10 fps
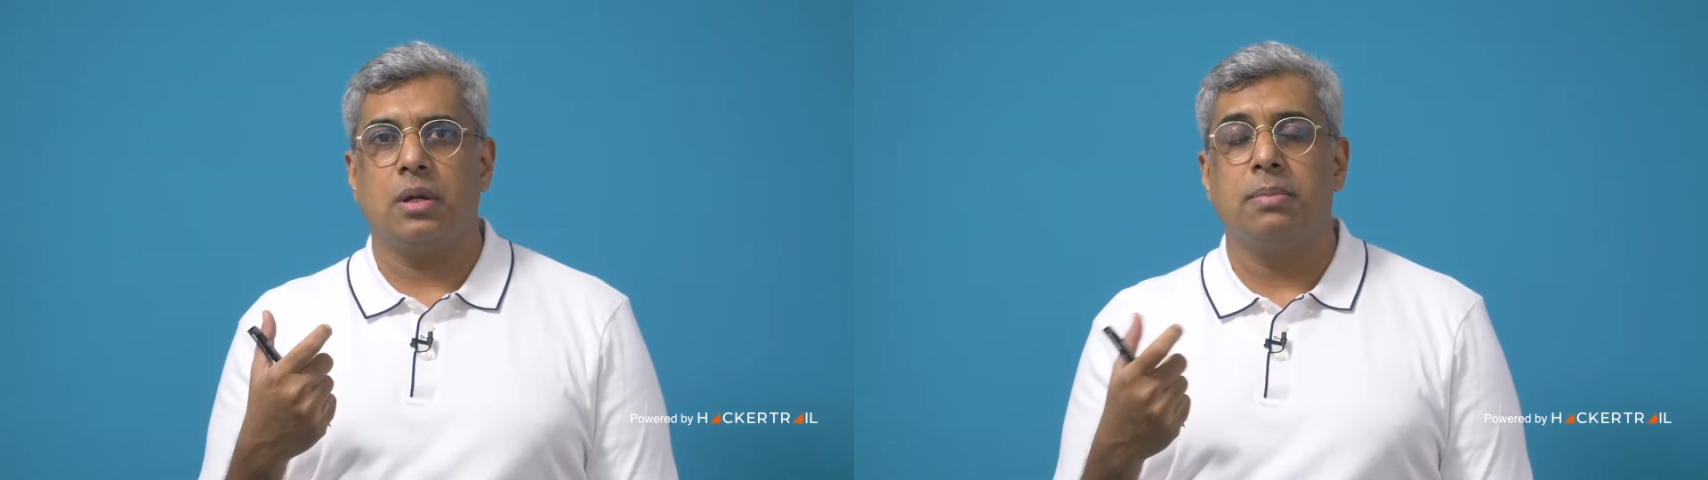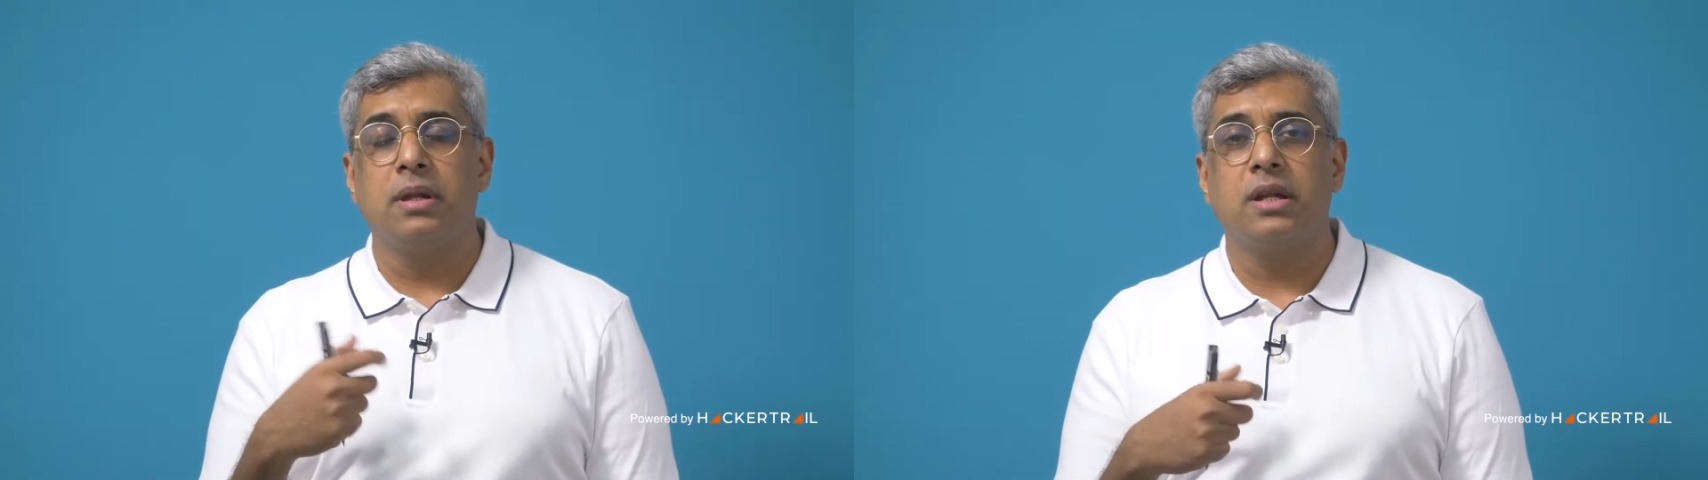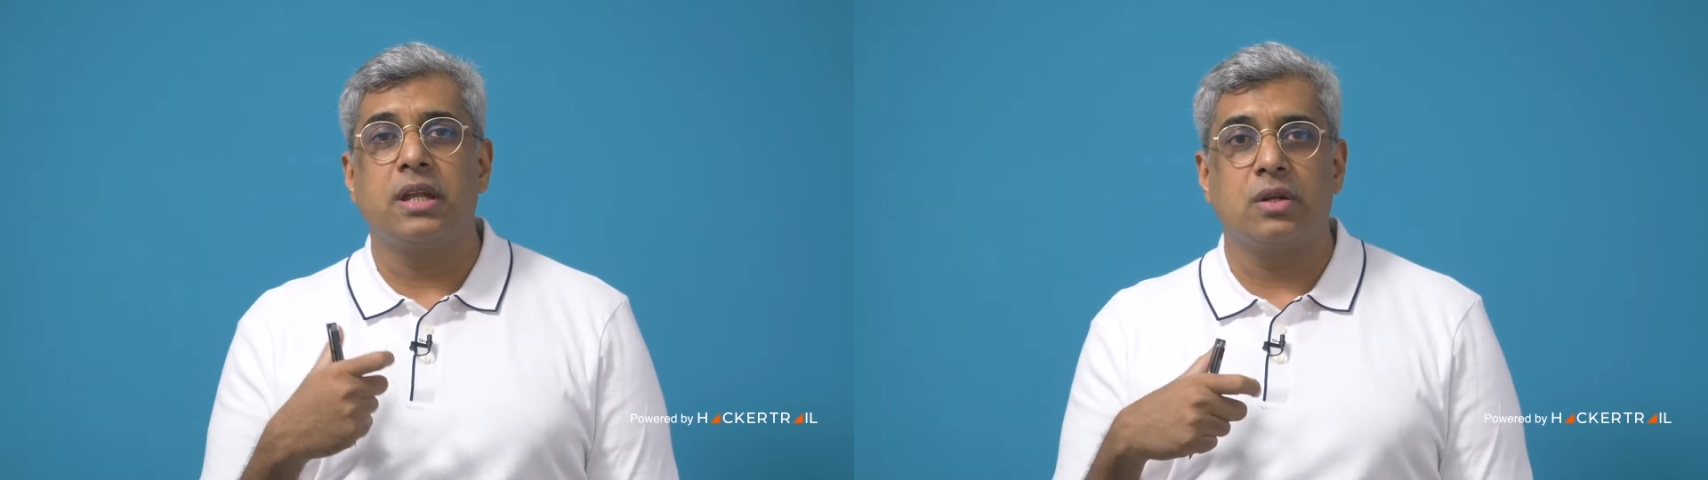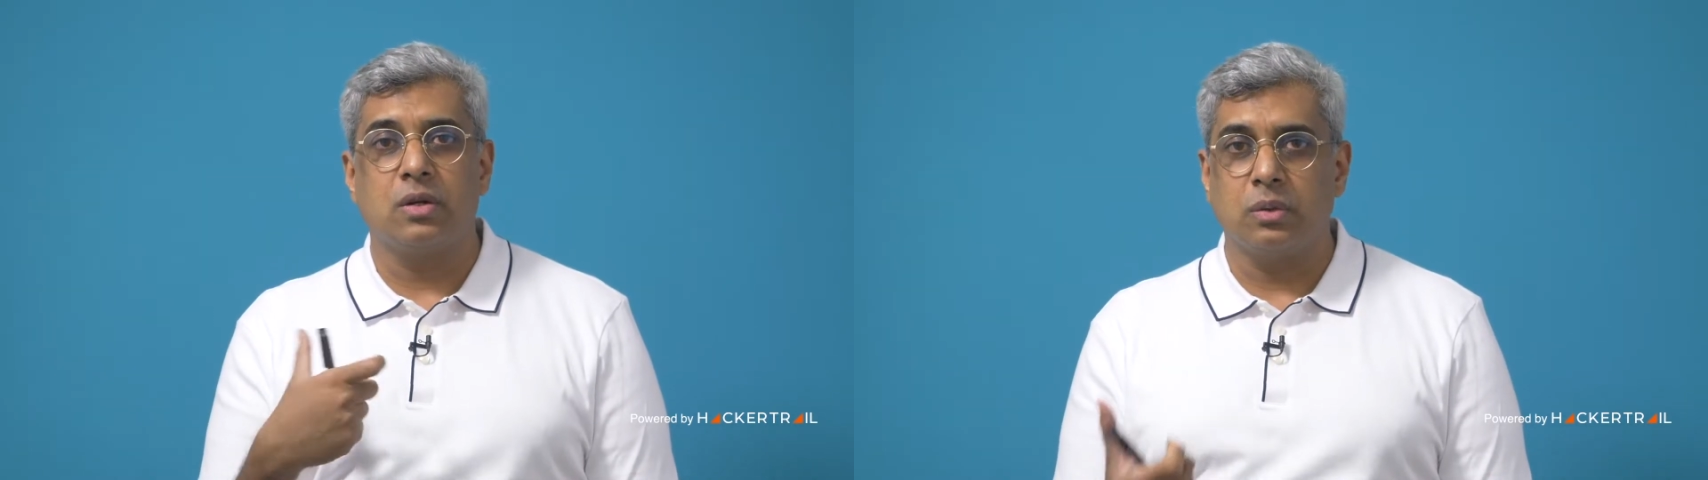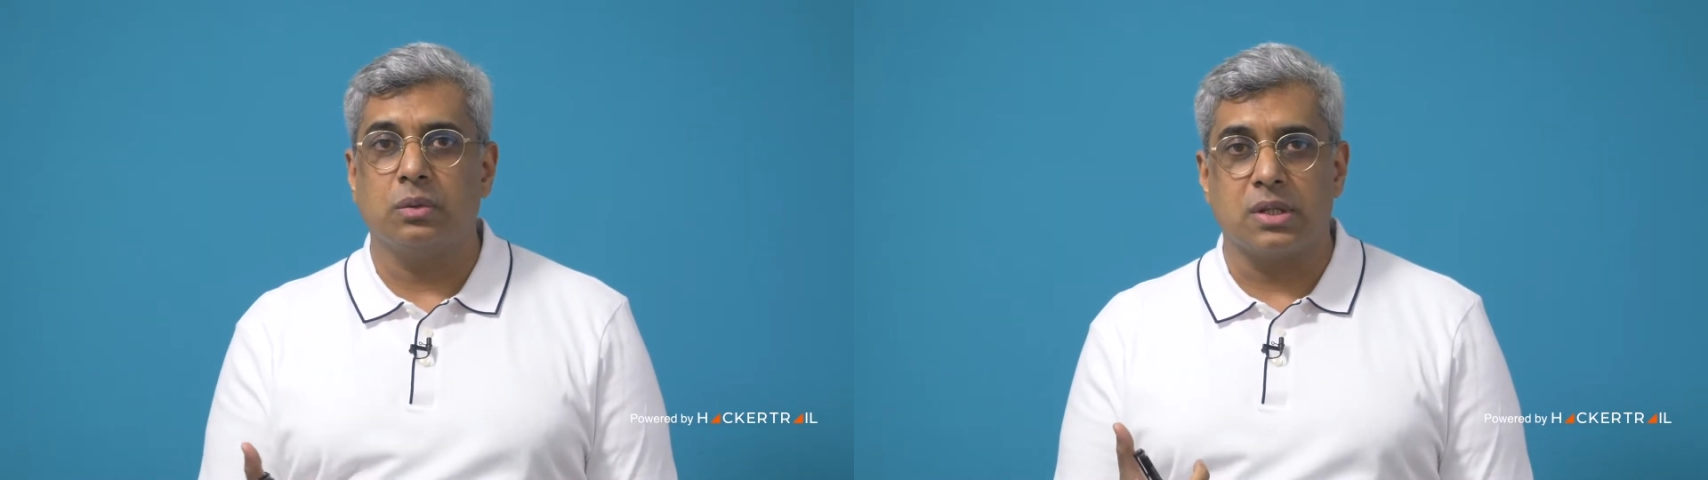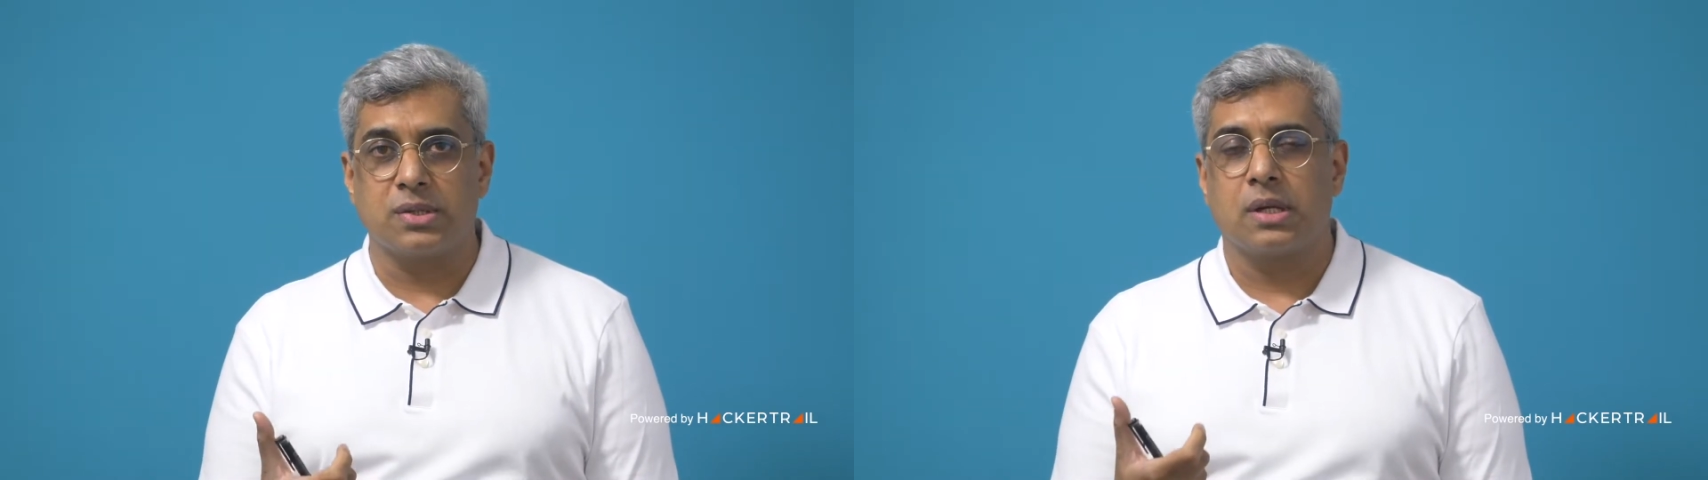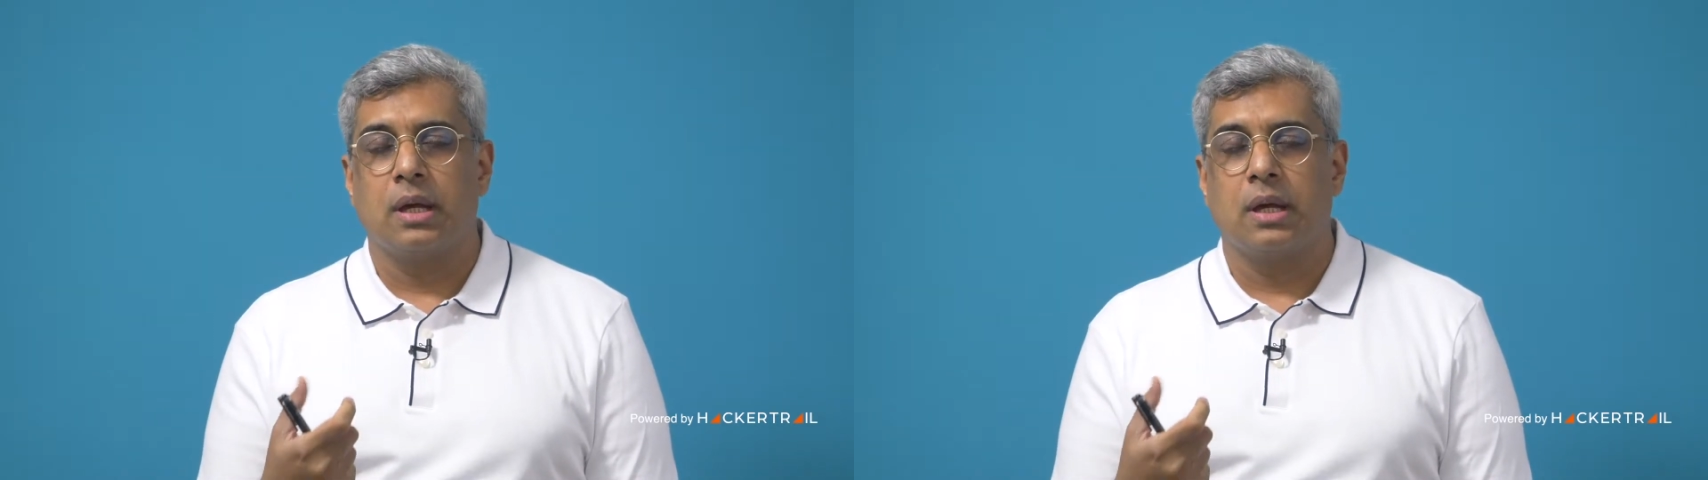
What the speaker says: ability to do this.